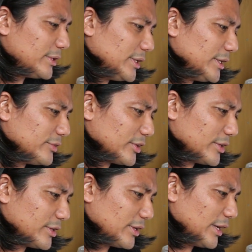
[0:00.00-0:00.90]
He's
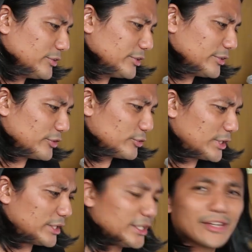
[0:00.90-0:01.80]
an engineering
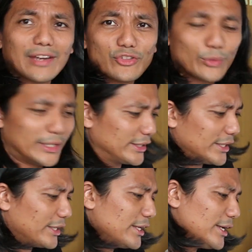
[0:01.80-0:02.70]
student, he
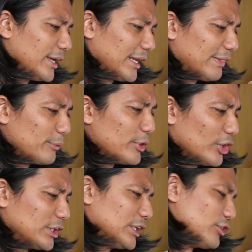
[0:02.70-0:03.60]
graduated, and I think we
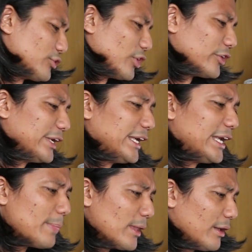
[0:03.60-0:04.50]
all heard the
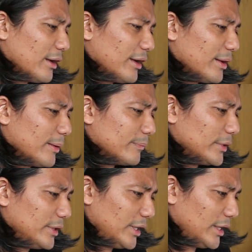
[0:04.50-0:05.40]
story.
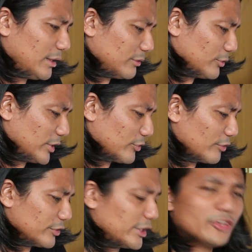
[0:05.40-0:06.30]
During his
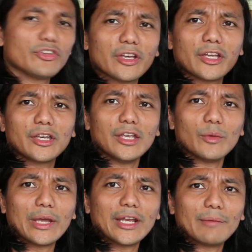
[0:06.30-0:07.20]
convocation,
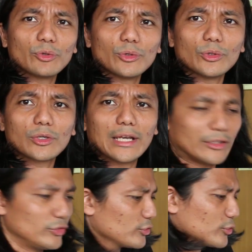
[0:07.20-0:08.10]
he went up to
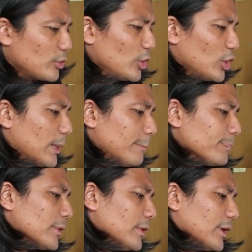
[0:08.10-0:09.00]
collect his
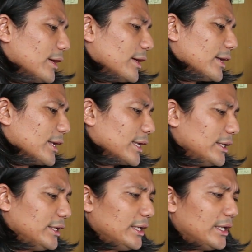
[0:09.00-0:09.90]
scroll.
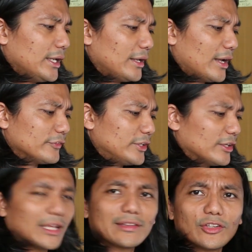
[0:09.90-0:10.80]
After he
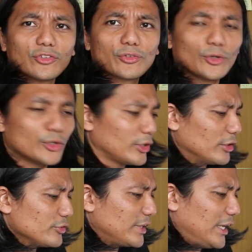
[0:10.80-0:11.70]
collected his scroll
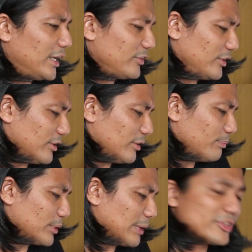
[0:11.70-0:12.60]
on stage, he
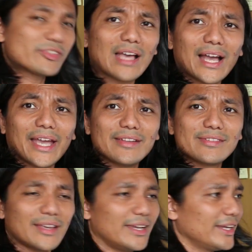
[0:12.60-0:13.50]
put up a sign
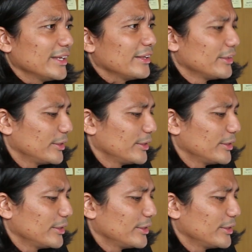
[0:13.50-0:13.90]
saying